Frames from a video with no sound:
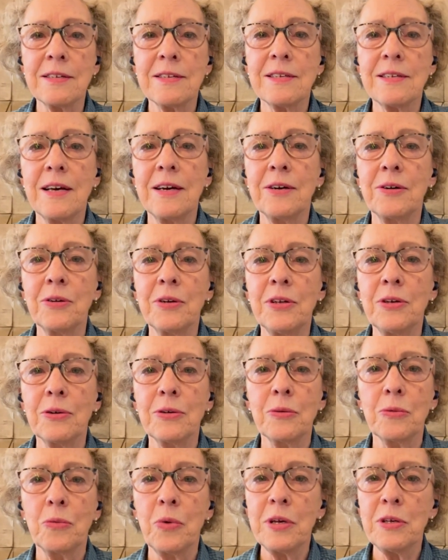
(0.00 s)
So
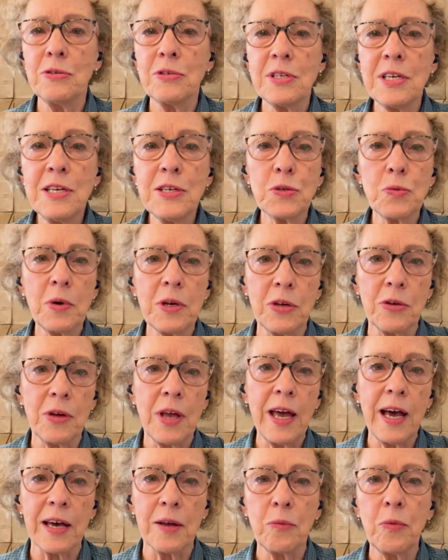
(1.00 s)
what you see is what you
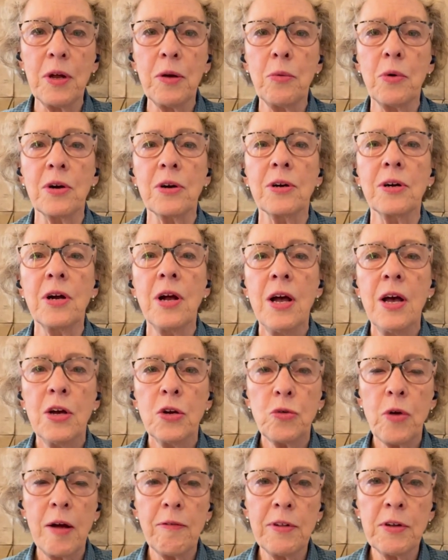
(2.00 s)
get. We were
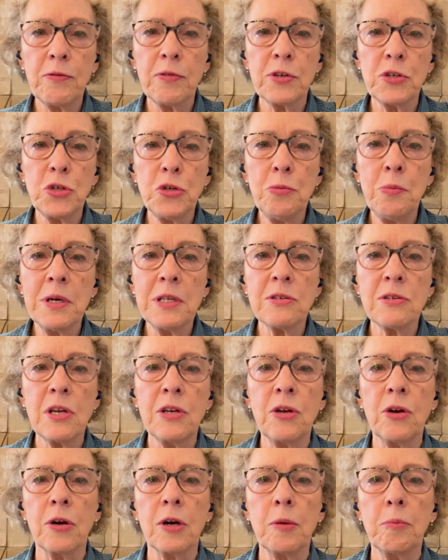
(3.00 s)
traveling for 2 months
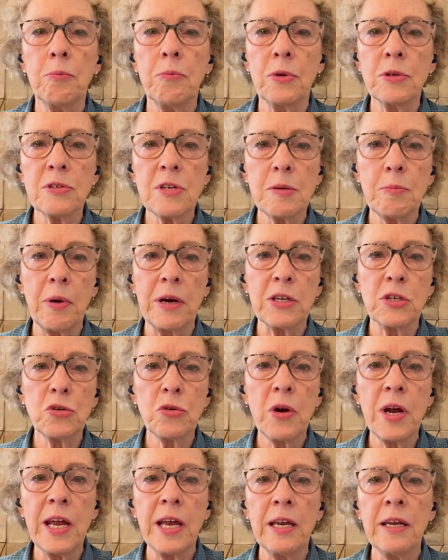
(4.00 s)
in Europe, mostly by
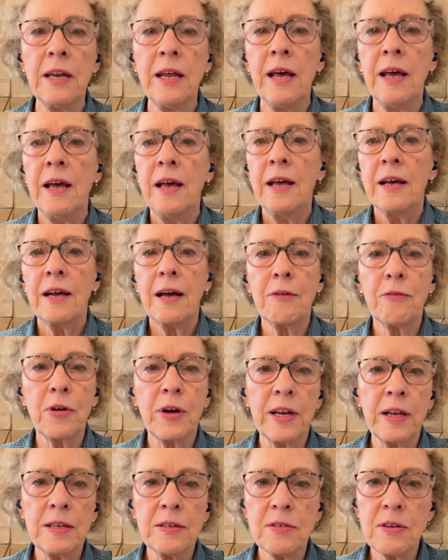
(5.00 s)
train,
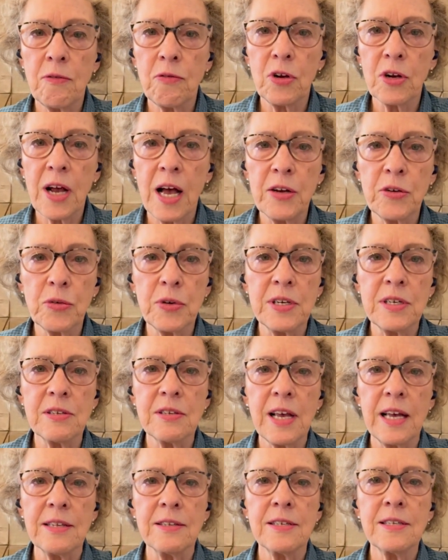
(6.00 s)
covering several
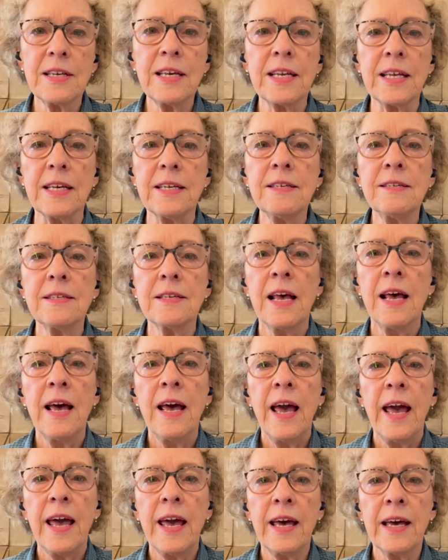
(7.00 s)
countries and cities.
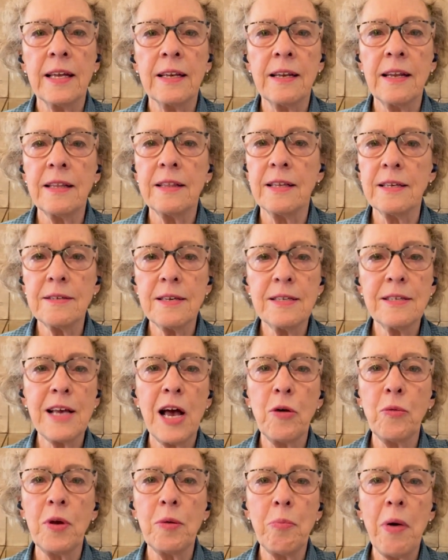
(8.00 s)
And this is
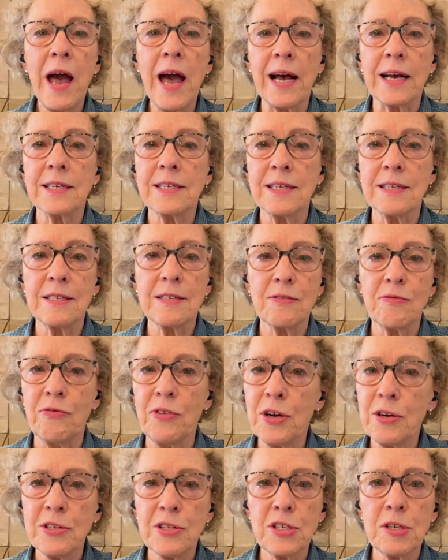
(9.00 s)
how we packed. It's
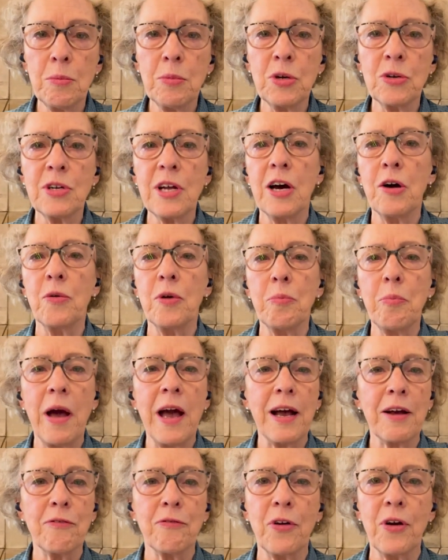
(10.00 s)
very similar to how we
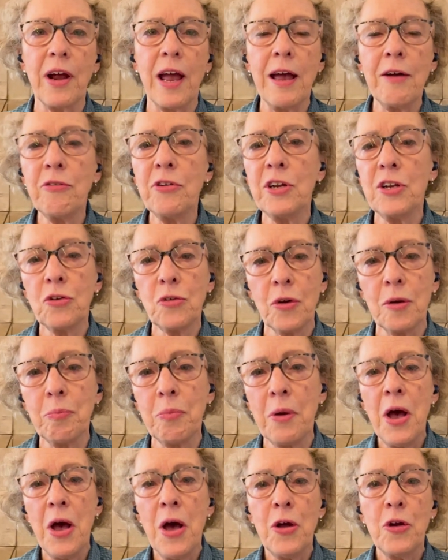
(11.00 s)
pack for every trip,
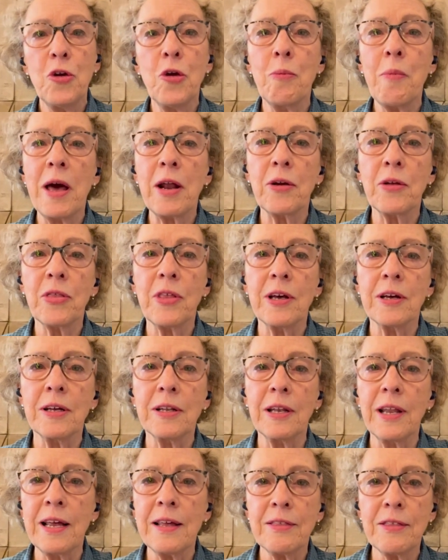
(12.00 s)
no matter the
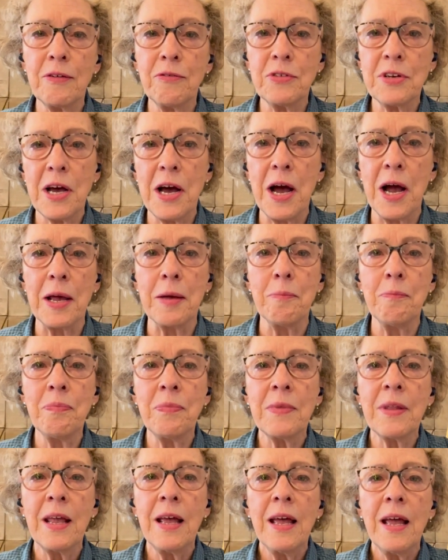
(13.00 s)
length of time
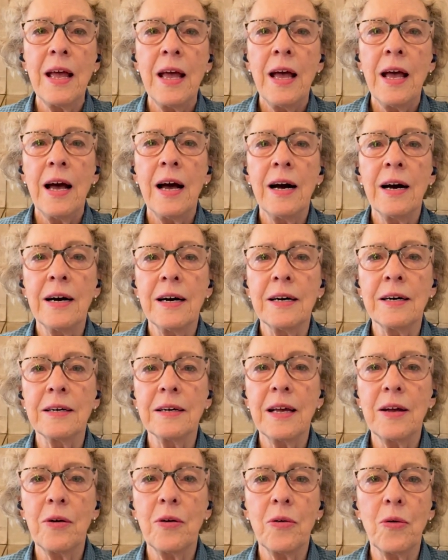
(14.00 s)

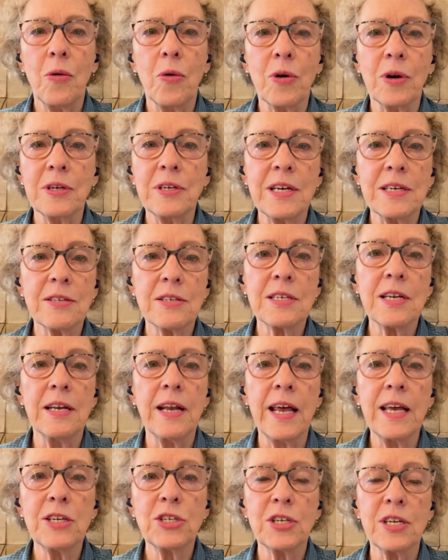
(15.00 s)
or
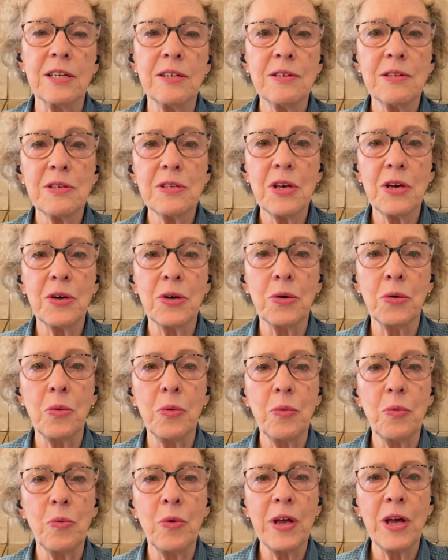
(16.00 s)
destination. So
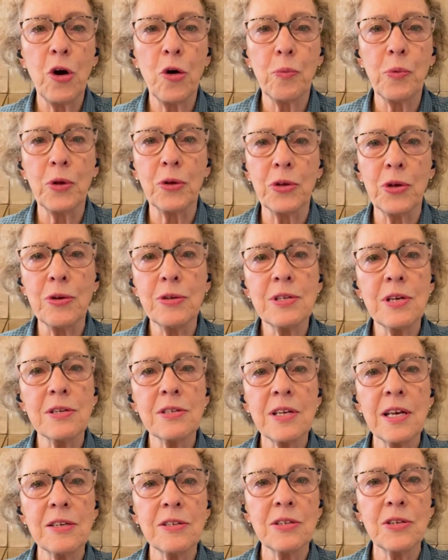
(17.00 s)
we hope you'll use
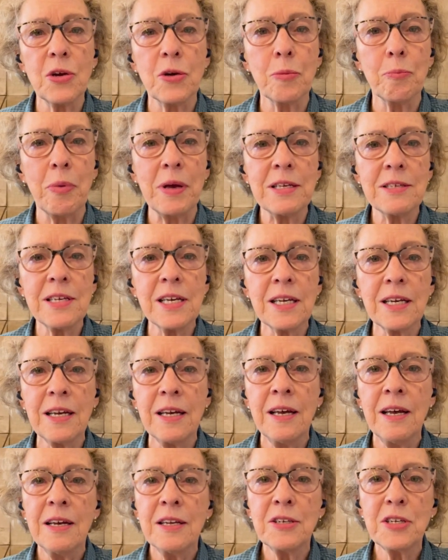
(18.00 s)
this as your basic
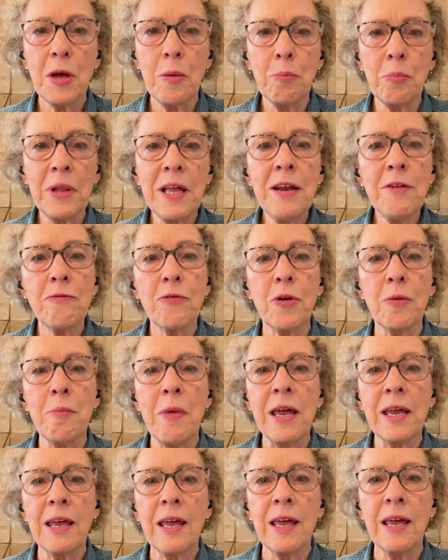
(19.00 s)
template for
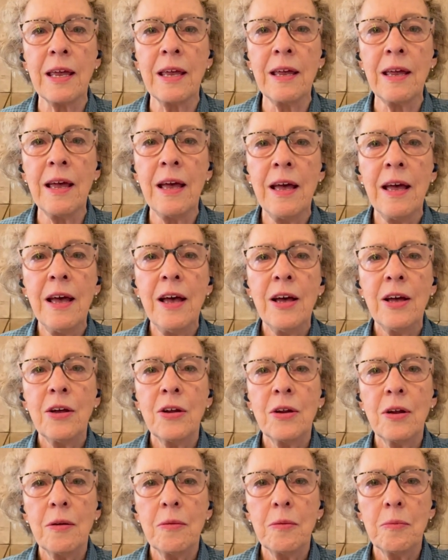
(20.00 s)
making
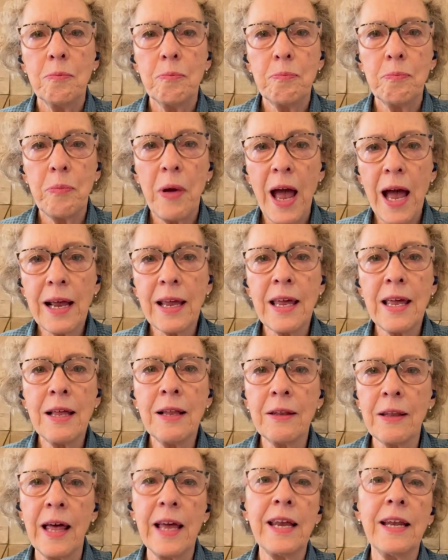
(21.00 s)

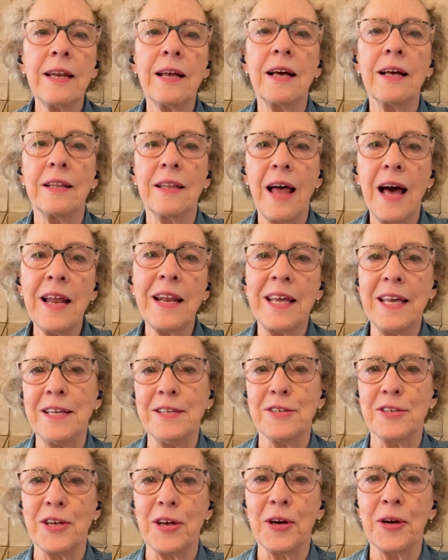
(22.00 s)
packing light a lot
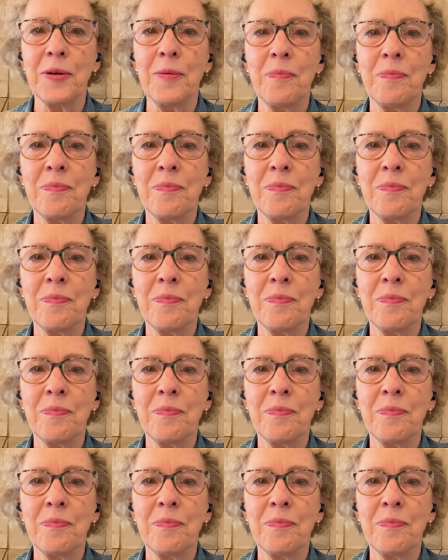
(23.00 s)
easier.